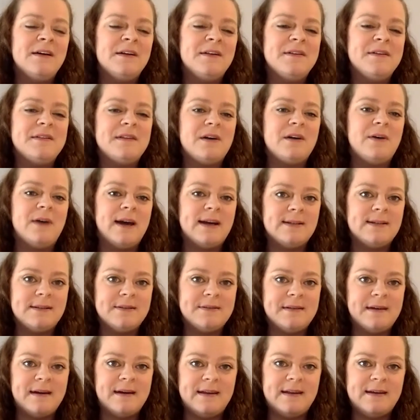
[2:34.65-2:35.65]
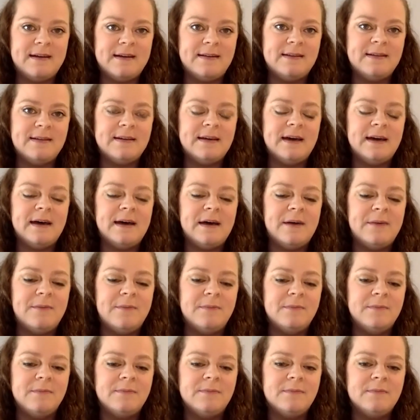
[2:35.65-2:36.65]
So I decided
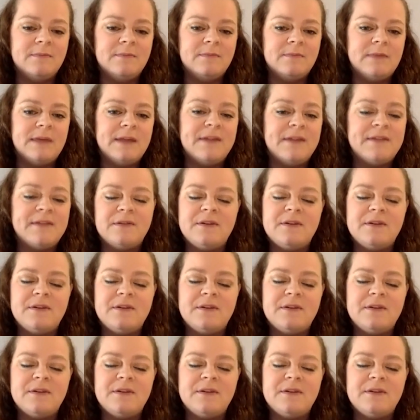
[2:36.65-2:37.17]
as